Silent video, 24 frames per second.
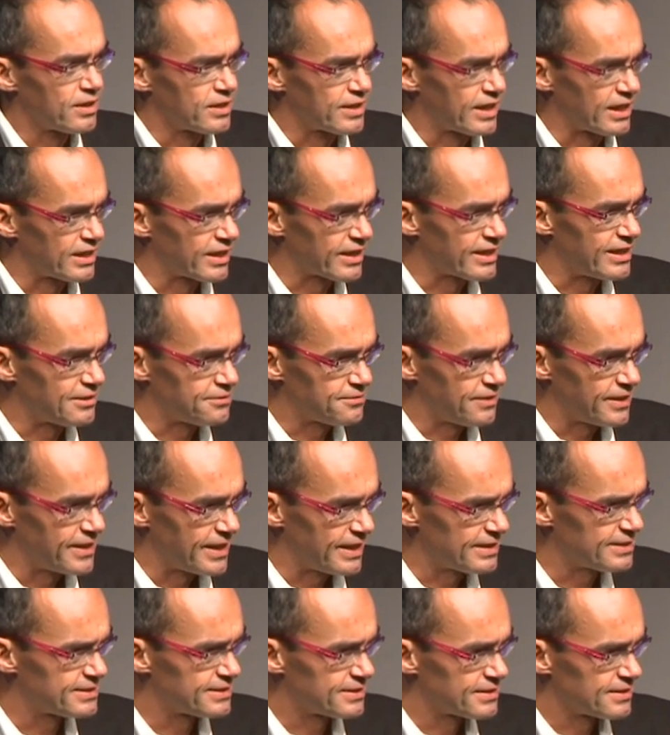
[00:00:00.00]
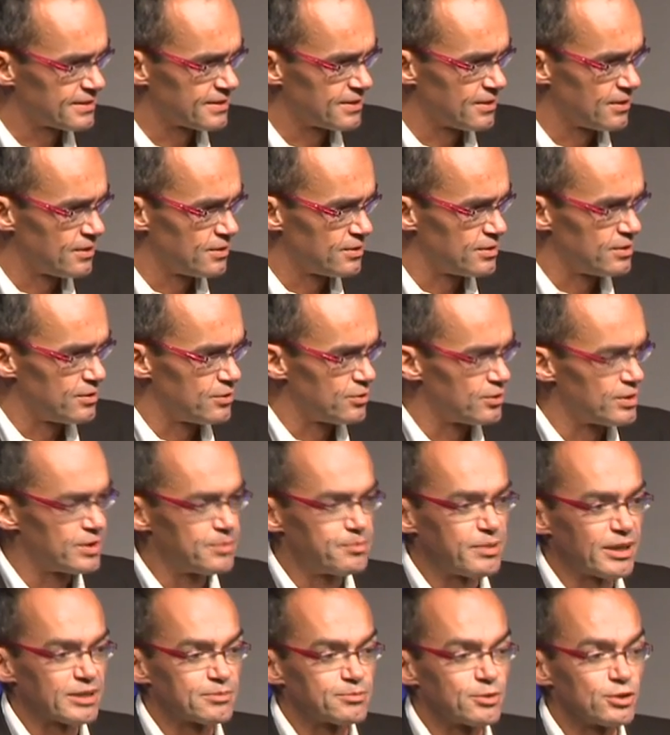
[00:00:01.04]
Galerie Lafayette,
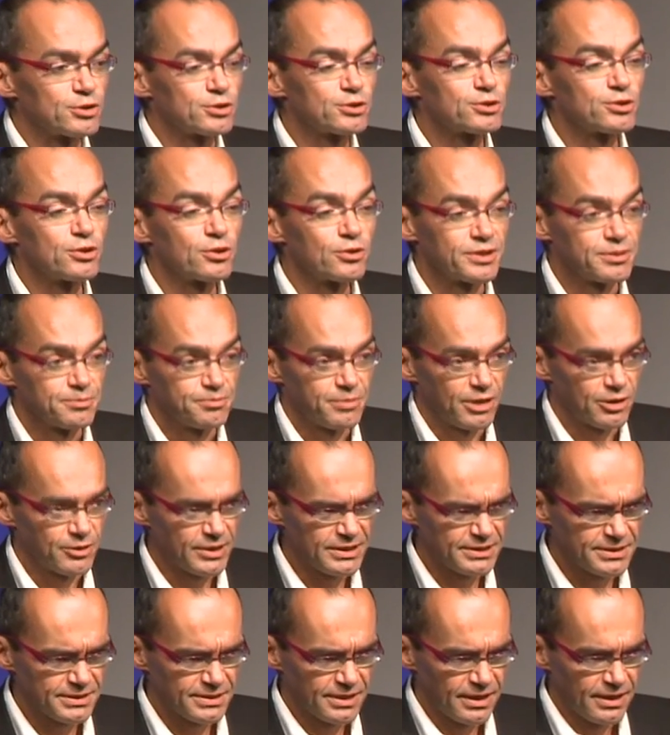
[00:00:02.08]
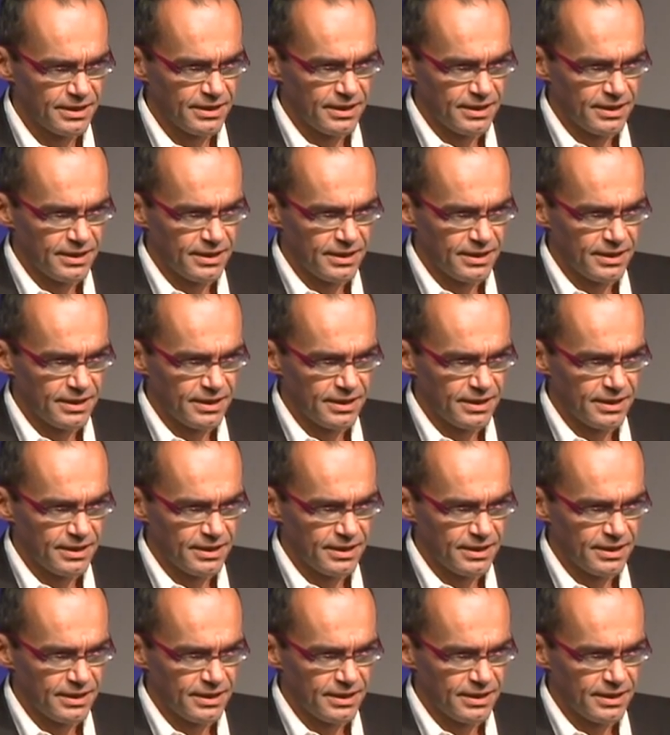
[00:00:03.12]
department store in Paris,